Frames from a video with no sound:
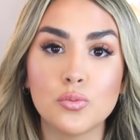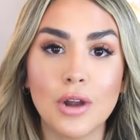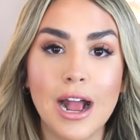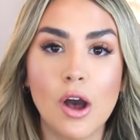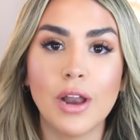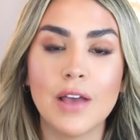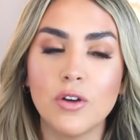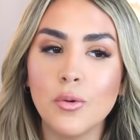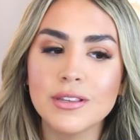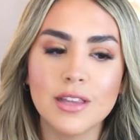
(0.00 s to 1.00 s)
Brown, I've
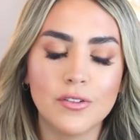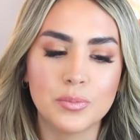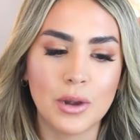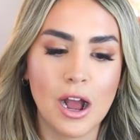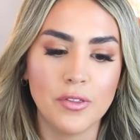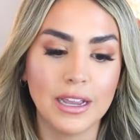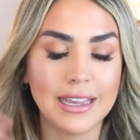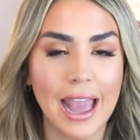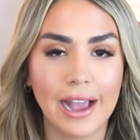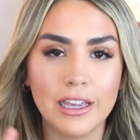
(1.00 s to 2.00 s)
always loved brown, like
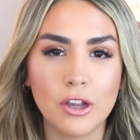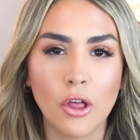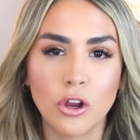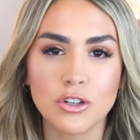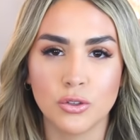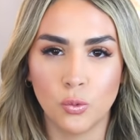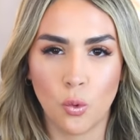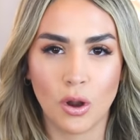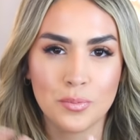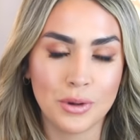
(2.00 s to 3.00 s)
khaki colors and
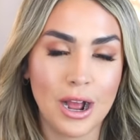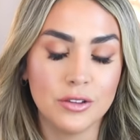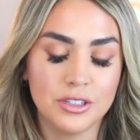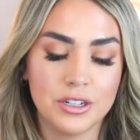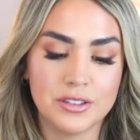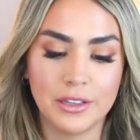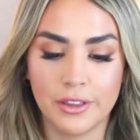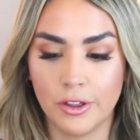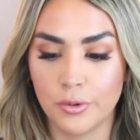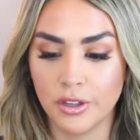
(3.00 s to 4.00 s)
warm browns. I just think
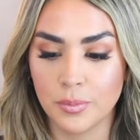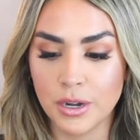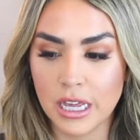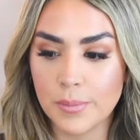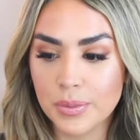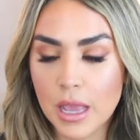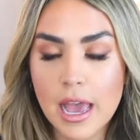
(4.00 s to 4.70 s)
they look really pretty.